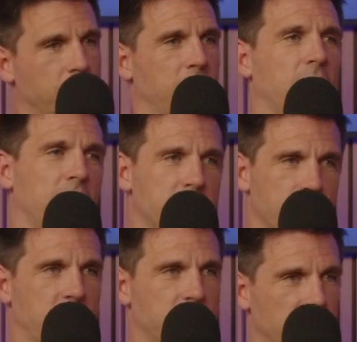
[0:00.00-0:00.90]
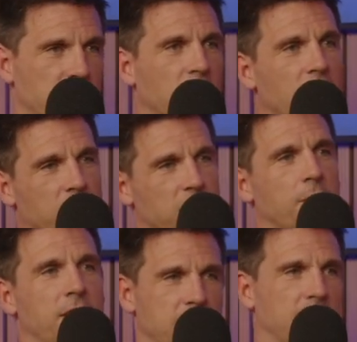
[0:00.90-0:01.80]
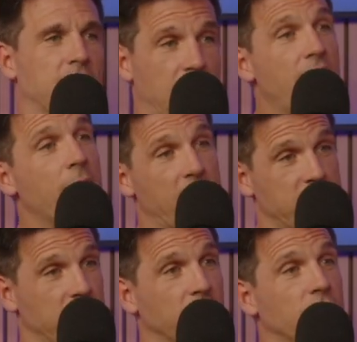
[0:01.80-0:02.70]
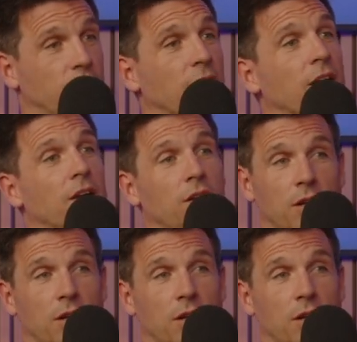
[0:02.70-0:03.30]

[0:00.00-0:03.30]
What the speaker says: Somebody leaves a message. Somebody didn't get the message. Yeah.